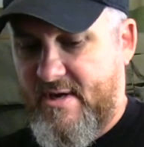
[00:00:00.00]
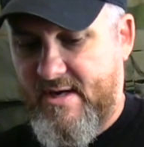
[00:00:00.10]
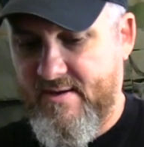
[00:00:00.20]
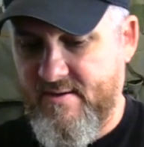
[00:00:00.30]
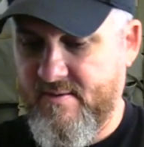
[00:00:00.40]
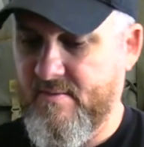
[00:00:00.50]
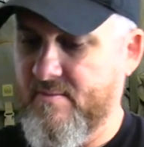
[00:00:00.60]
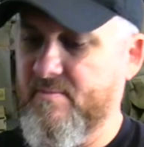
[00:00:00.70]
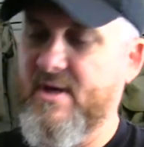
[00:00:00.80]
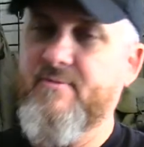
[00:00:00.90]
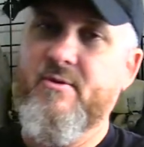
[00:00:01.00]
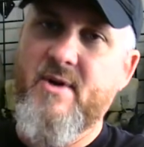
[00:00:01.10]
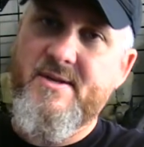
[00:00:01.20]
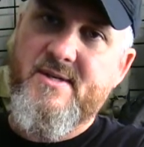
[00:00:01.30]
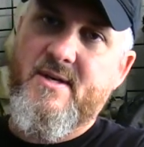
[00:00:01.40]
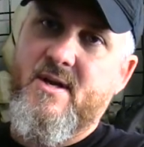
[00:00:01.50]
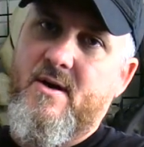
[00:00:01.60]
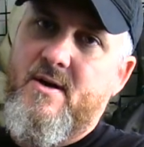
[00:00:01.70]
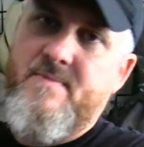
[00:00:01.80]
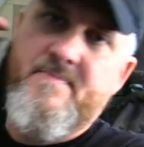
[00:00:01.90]
mine, made for right side
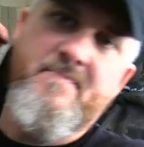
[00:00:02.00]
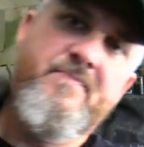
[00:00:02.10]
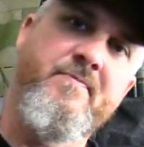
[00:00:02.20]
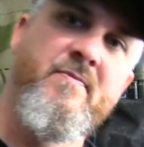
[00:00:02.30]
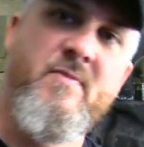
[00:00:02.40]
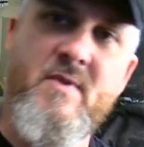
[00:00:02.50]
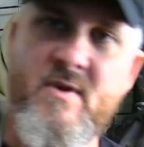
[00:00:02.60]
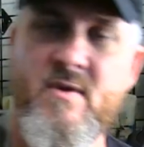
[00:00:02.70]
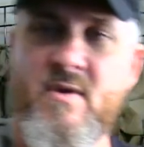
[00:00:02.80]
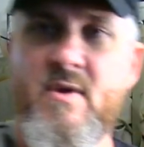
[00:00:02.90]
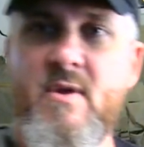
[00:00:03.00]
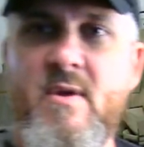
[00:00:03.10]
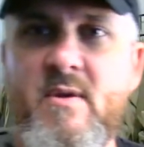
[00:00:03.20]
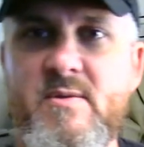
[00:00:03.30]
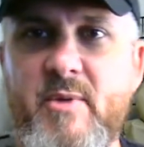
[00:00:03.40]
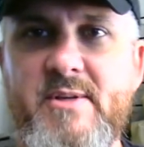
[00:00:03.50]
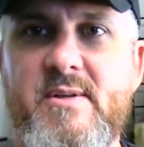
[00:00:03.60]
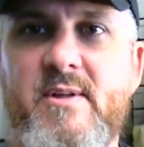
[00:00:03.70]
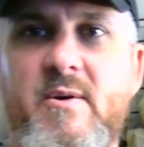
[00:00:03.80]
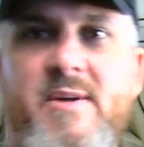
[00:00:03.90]
carry. It's
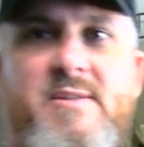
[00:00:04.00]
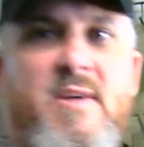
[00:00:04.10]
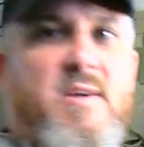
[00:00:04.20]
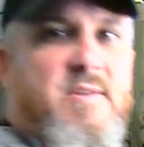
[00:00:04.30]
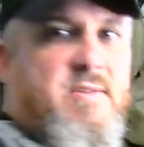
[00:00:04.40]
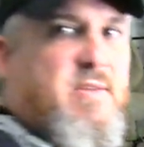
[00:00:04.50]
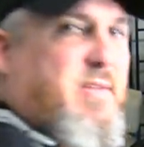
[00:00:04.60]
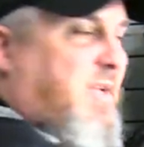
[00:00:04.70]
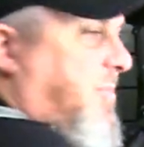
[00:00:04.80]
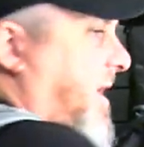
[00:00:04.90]
basically what it says, it's a sling